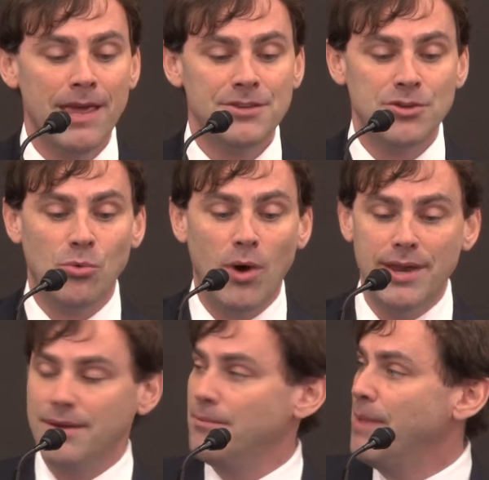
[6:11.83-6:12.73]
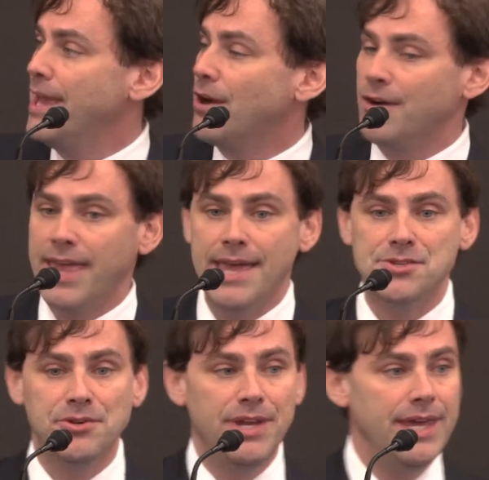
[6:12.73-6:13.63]
So what made her
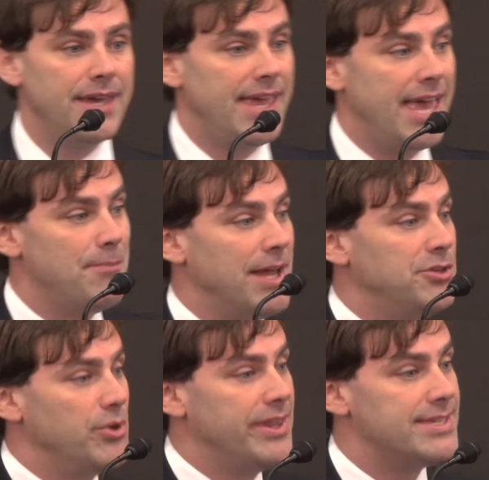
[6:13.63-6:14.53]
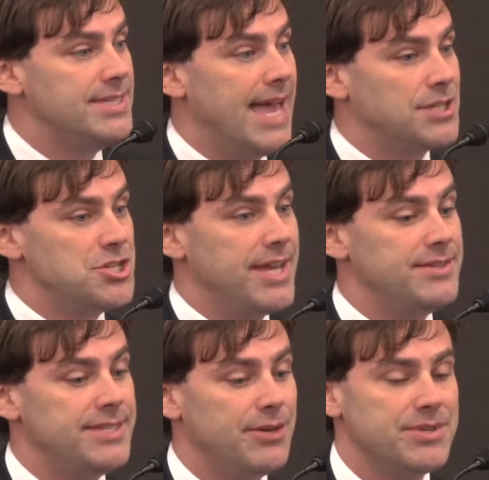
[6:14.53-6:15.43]
cancer unique? Again, by doing this next-gen
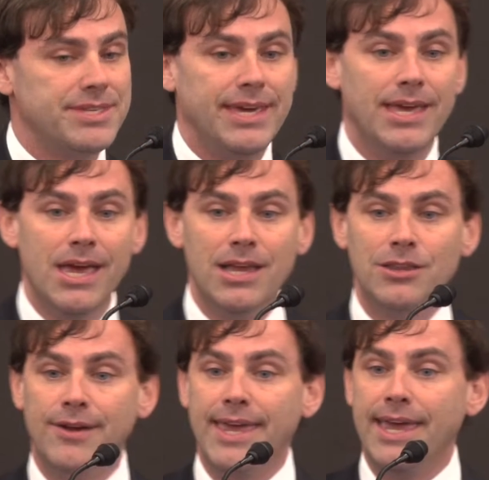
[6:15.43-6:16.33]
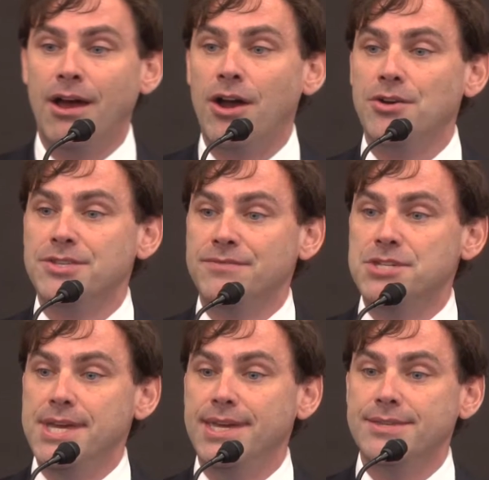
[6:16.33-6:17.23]
sequencing, looking at hundreds of
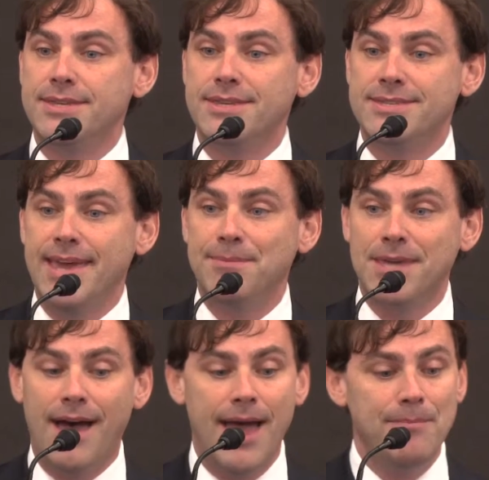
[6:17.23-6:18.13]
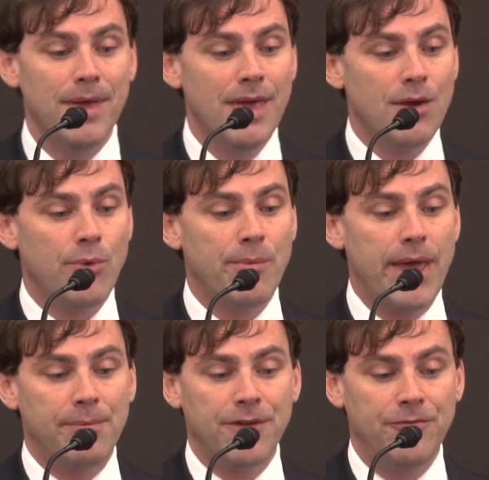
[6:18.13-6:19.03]
genes at the same time, we were
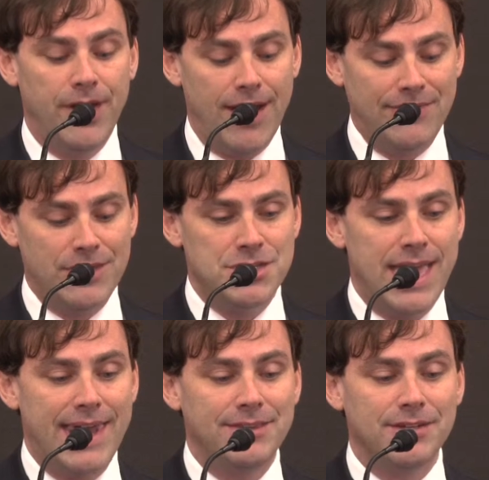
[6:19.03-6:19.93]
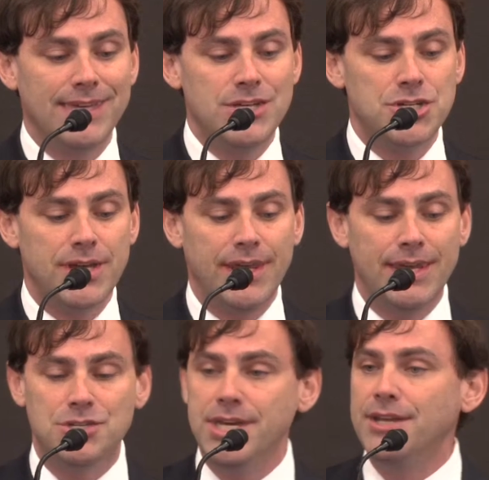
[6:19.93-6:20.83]
able to figure out that she had a deletion in a
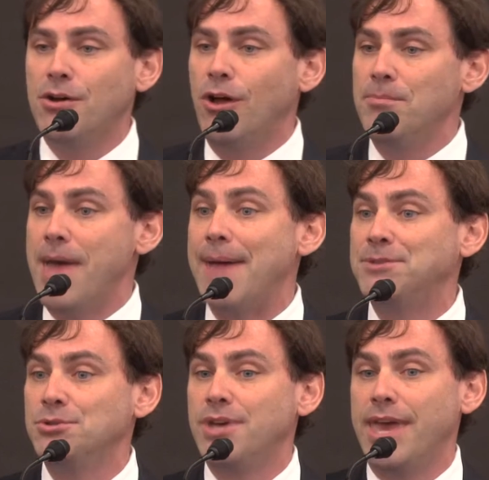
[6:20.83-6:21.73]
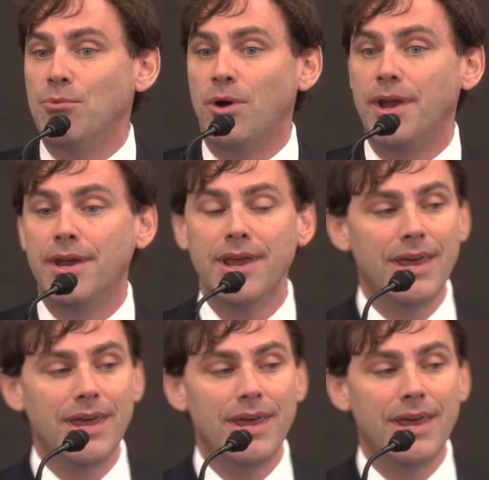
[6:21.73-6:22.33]
gene called MAP2K1.